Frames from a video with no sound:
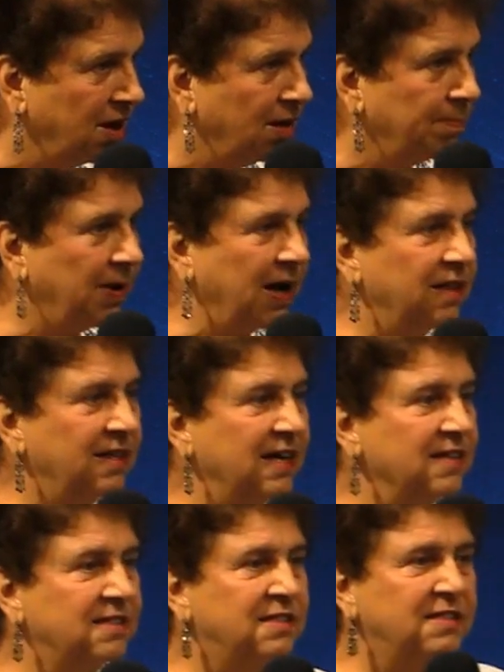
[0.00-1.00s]
by
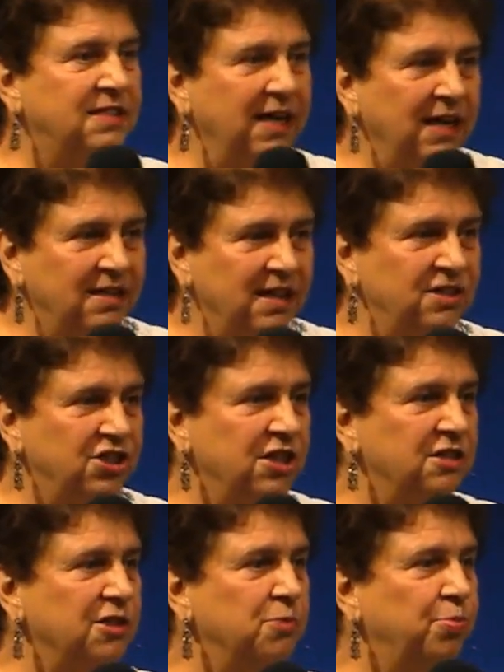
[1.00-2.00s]
that seed that
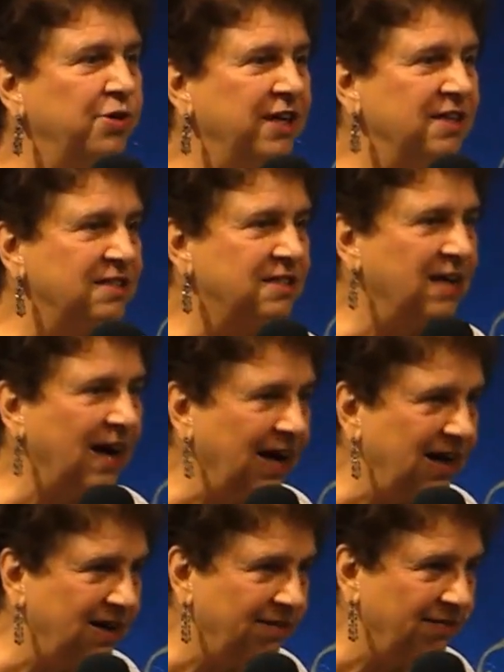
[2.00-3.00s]
Jesus put
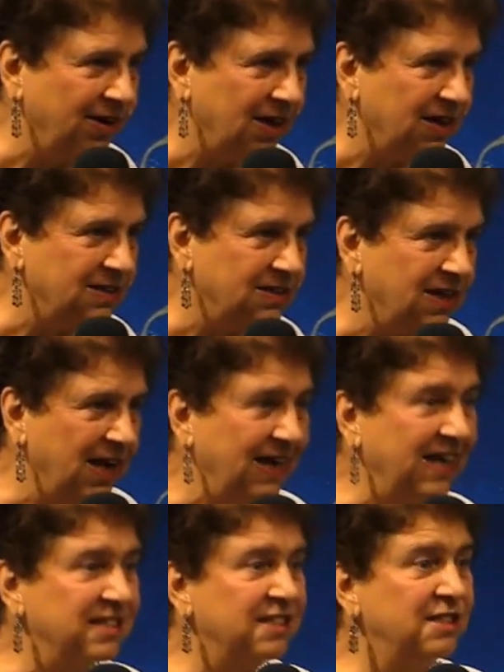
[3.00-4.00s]
inside of us.
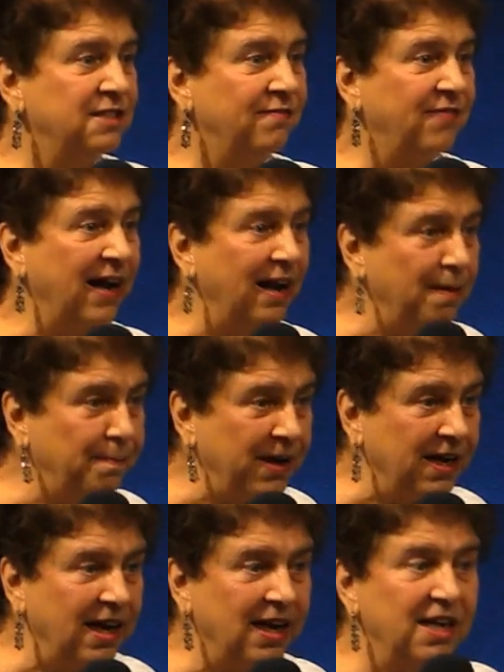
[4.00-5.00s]
It's
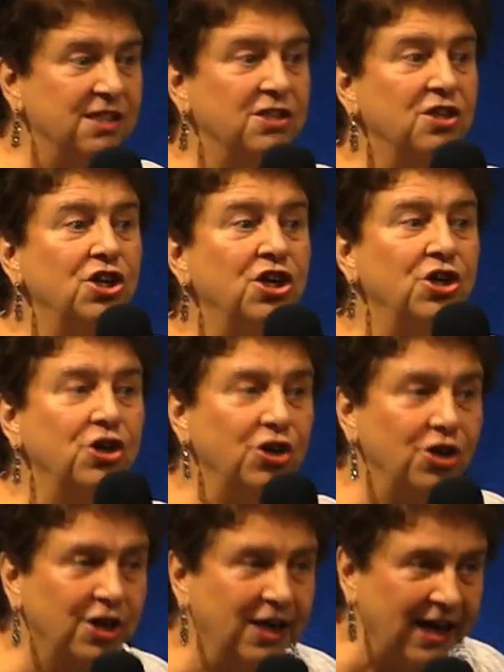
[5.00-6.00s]
developing and it's
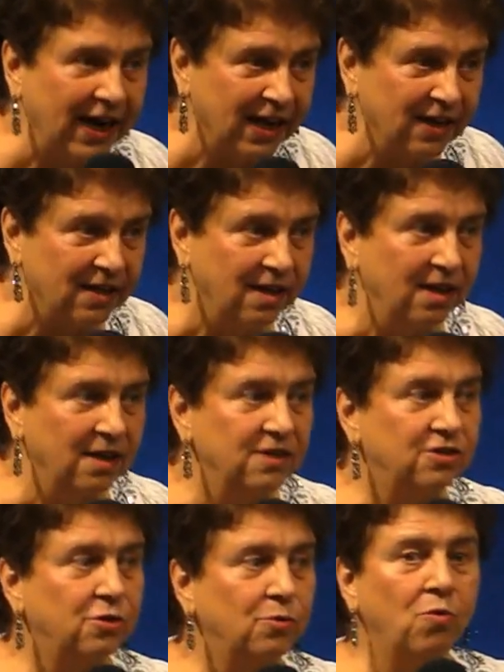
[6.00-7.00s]
learning.
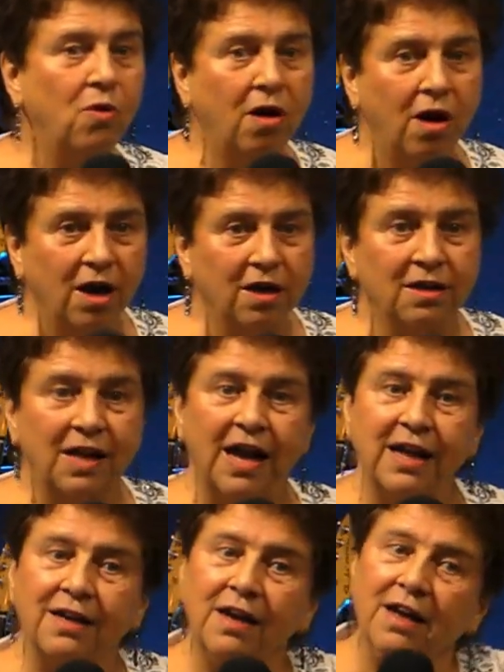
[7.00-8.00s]
to walk
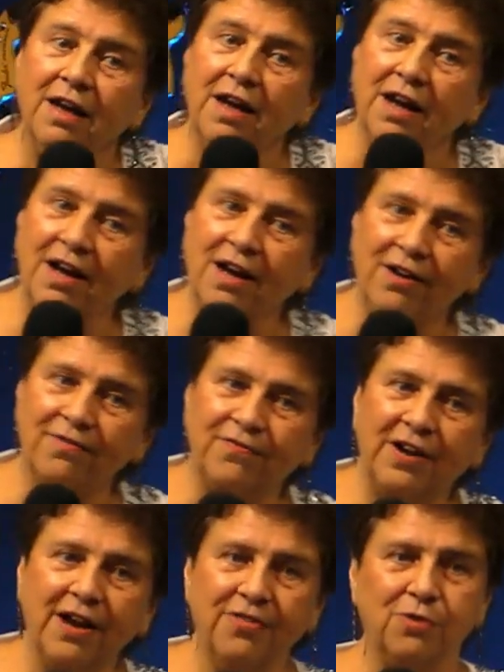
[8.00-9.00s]
like our
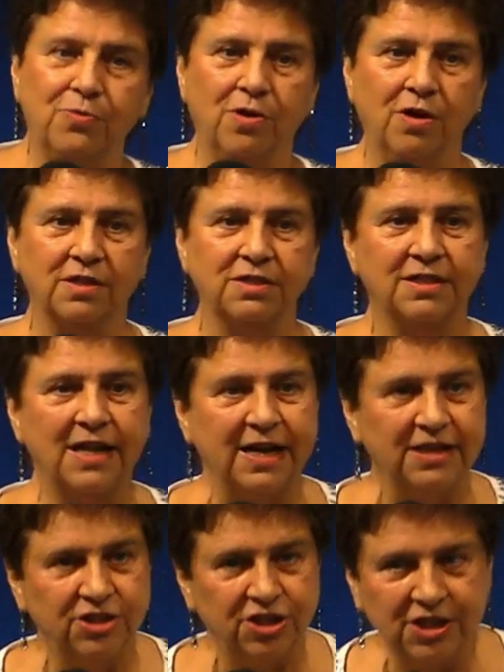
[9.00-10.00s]
Father walks,
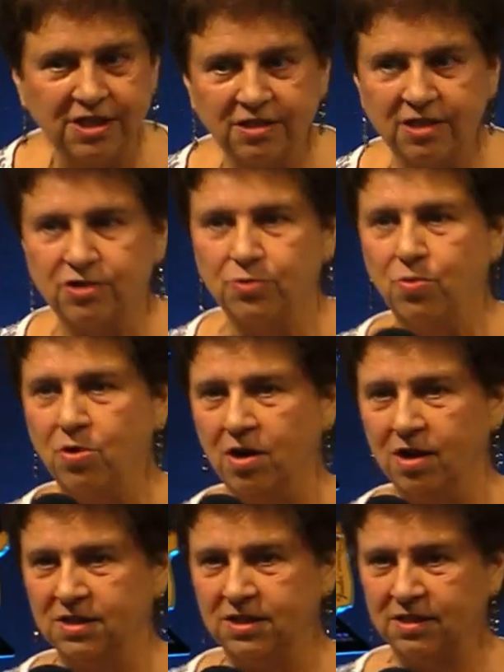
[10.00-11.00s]
like Jesus
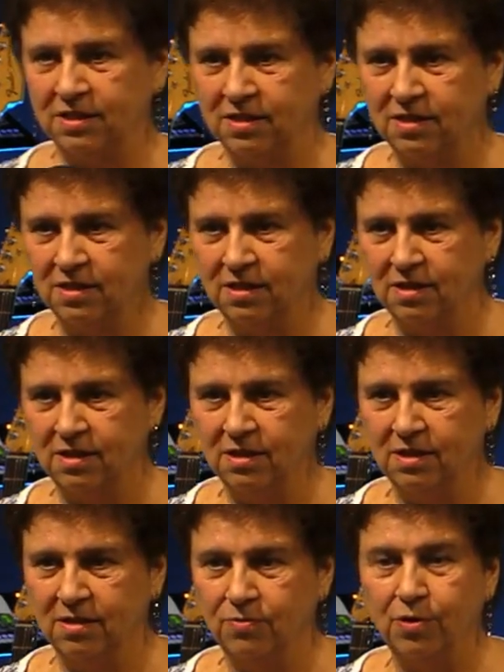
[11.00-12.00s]
walked.
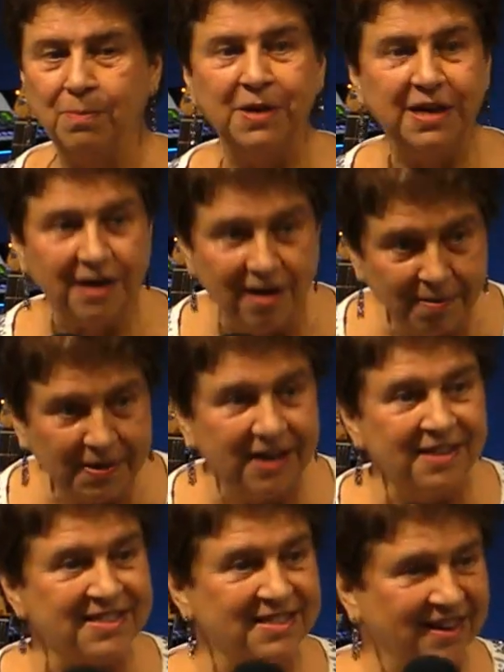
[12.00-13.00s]
We're
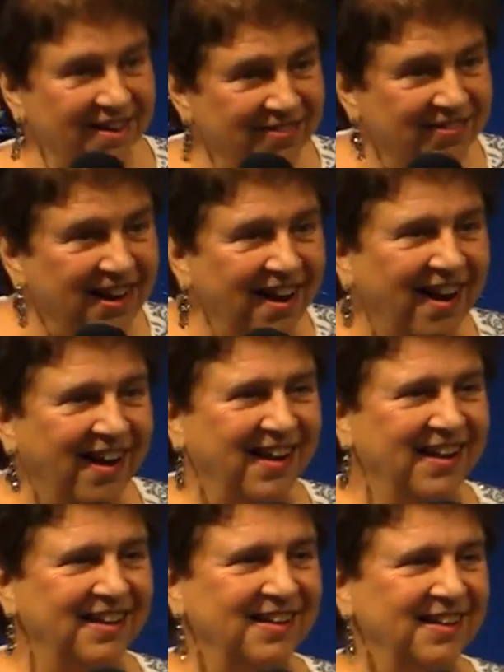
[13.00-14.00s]
becoming a son of God.